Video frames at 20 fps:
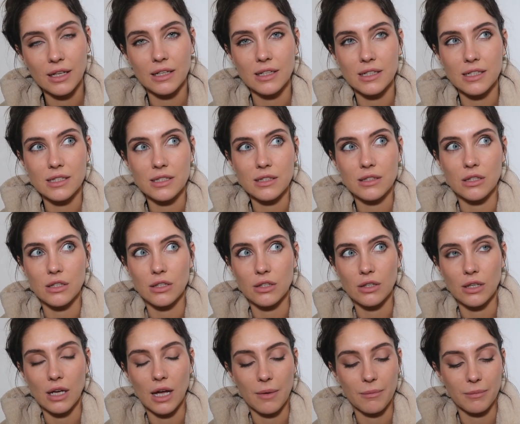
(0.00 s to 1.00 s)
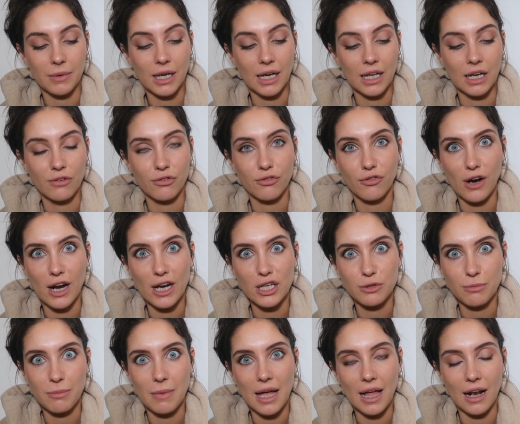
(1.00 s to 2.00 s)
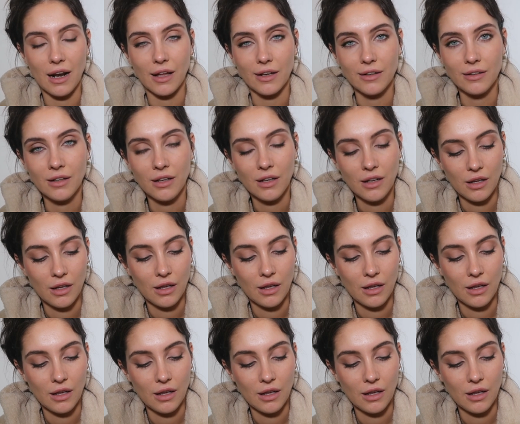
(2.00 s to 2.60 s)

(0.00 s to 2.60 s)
And it is the um, colour Fresh Melon.